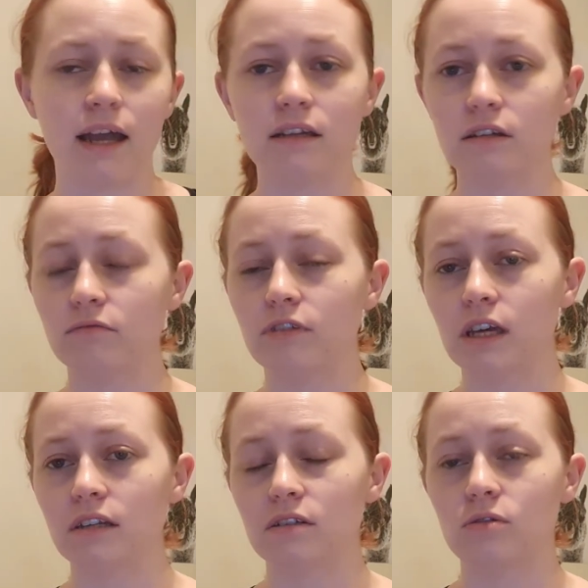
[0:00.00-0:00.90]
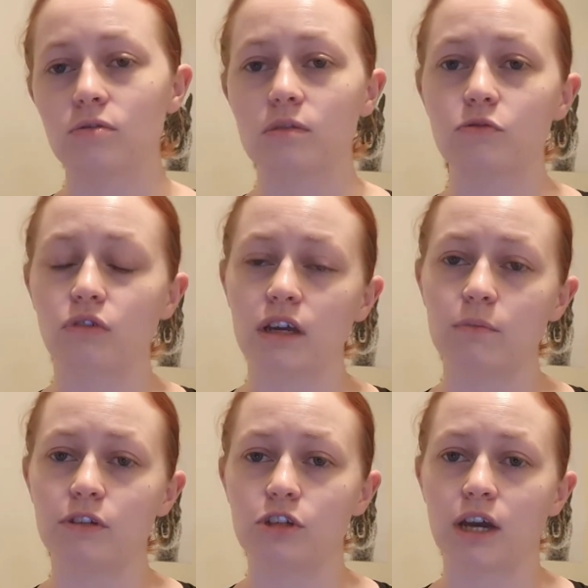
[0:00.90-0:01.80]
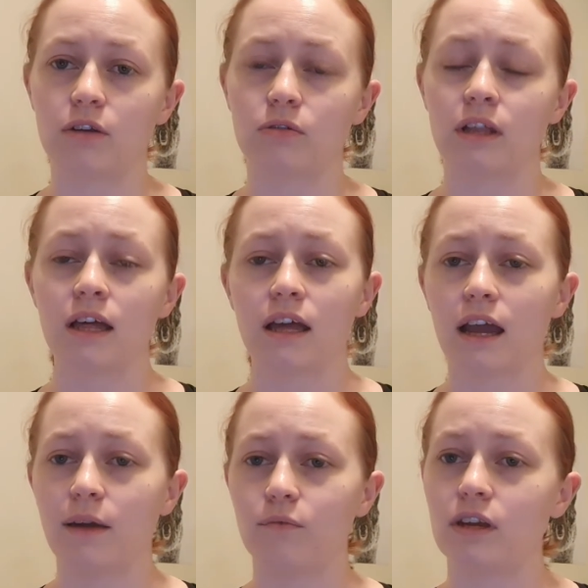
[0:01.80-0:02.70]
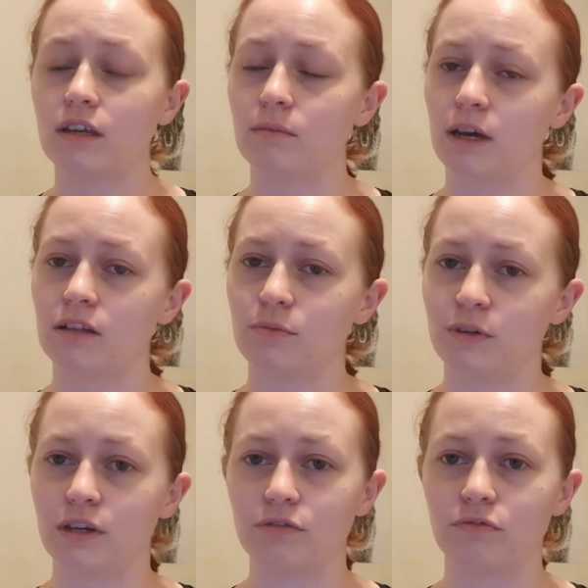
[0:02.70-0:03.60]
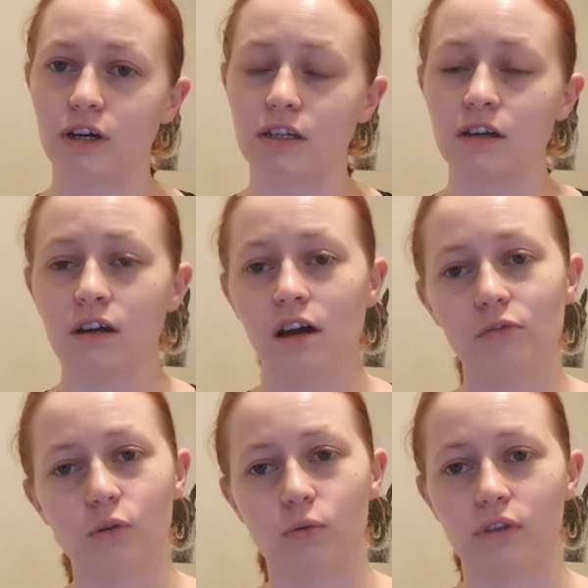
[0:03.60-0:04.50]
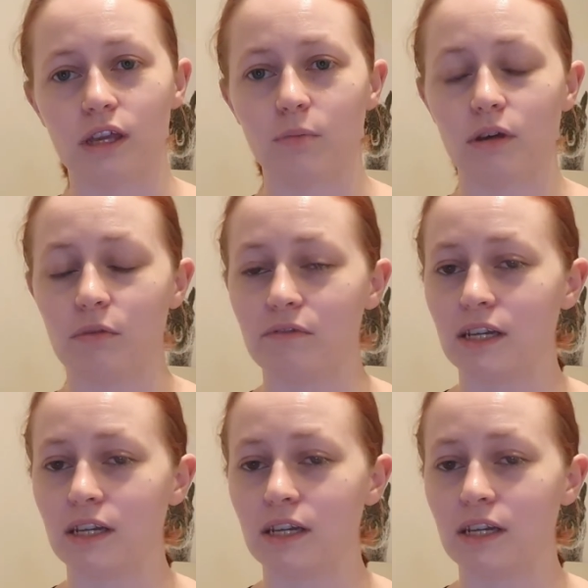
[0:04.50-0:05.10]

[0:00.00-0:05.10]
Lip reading: and don't forget to subscribe to the channel and ring the bell to be notified of all the upcoming